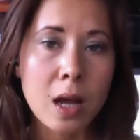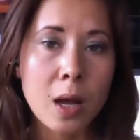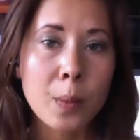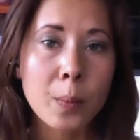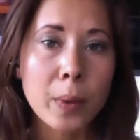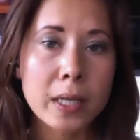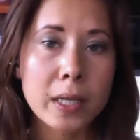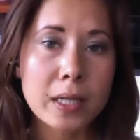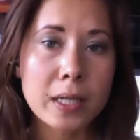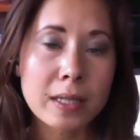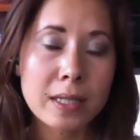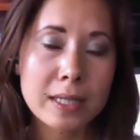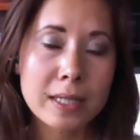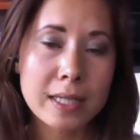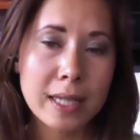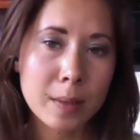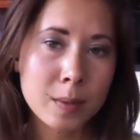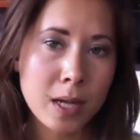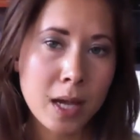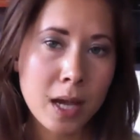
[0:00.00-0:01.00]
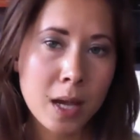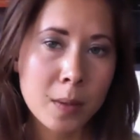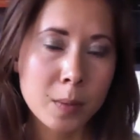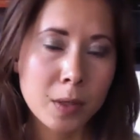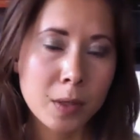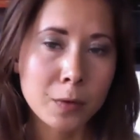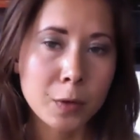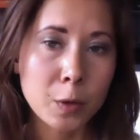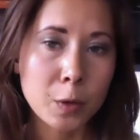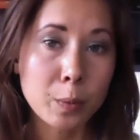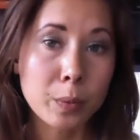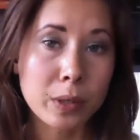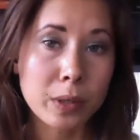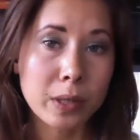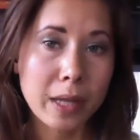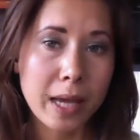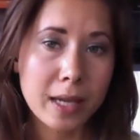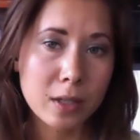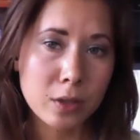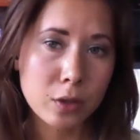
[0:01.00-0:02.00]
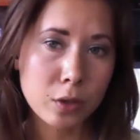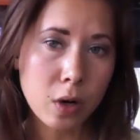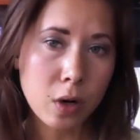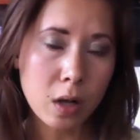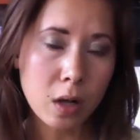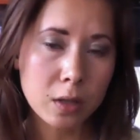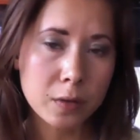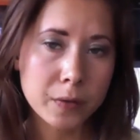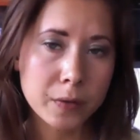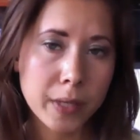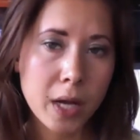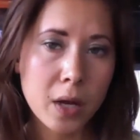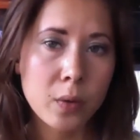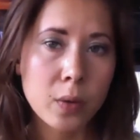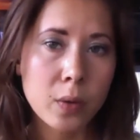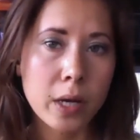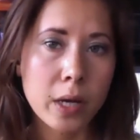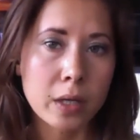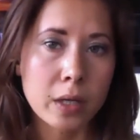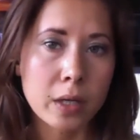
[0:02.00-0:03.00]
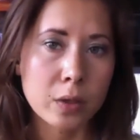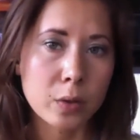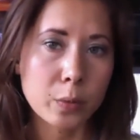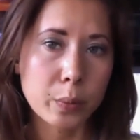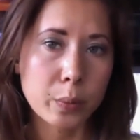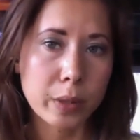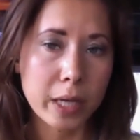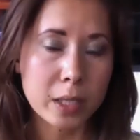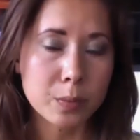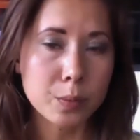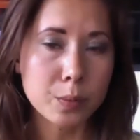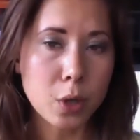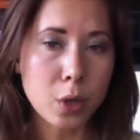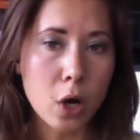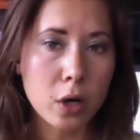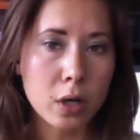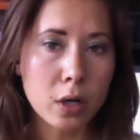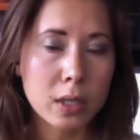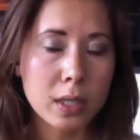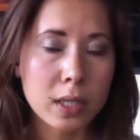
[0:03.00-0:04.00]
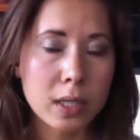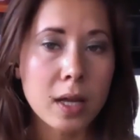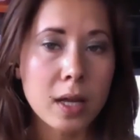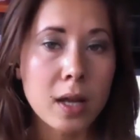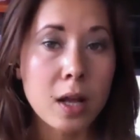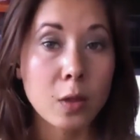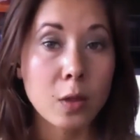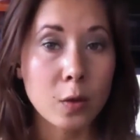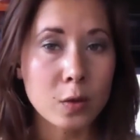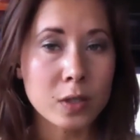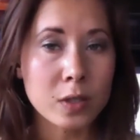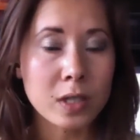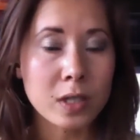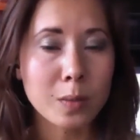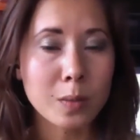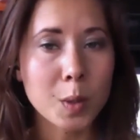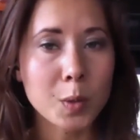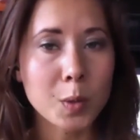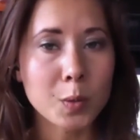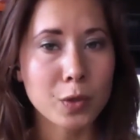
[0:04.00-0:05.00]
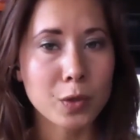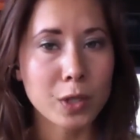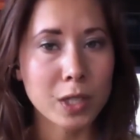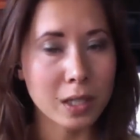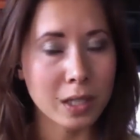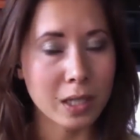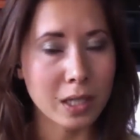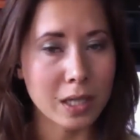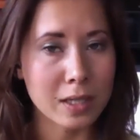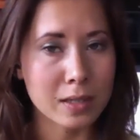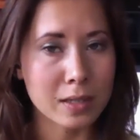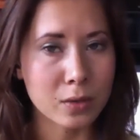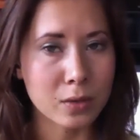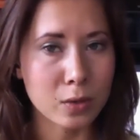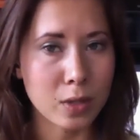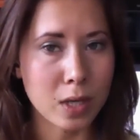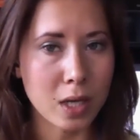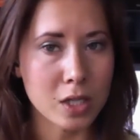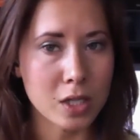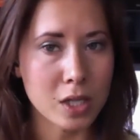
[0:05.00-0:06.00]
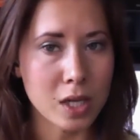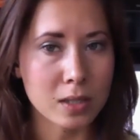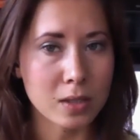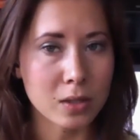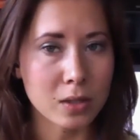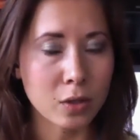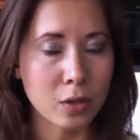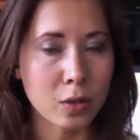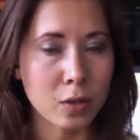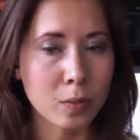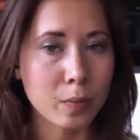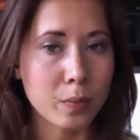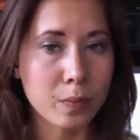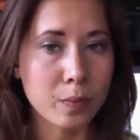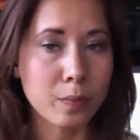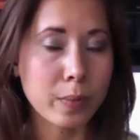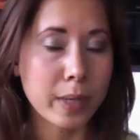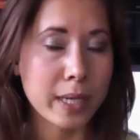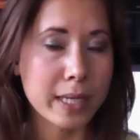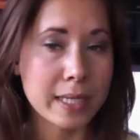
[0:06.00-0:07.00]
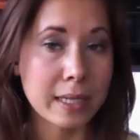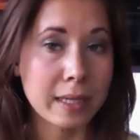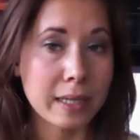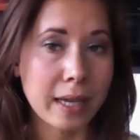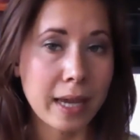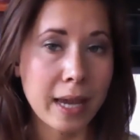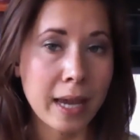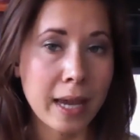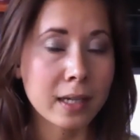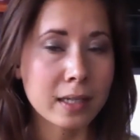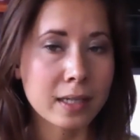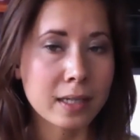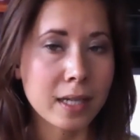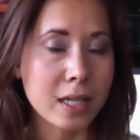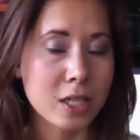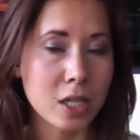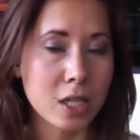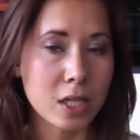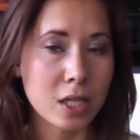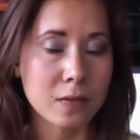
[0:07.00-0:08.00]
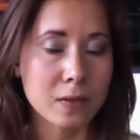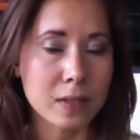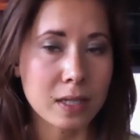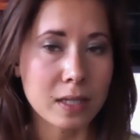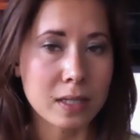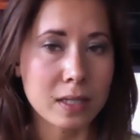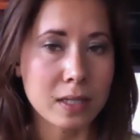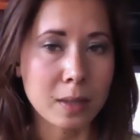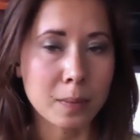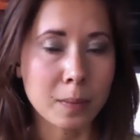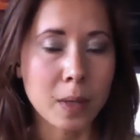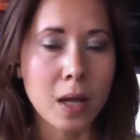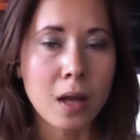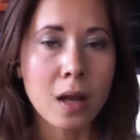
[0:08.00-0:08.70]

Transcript: But at the same time, if you blend cauliflower and you blend broccoli, those are going to be really easy to digest on basically any digestive system.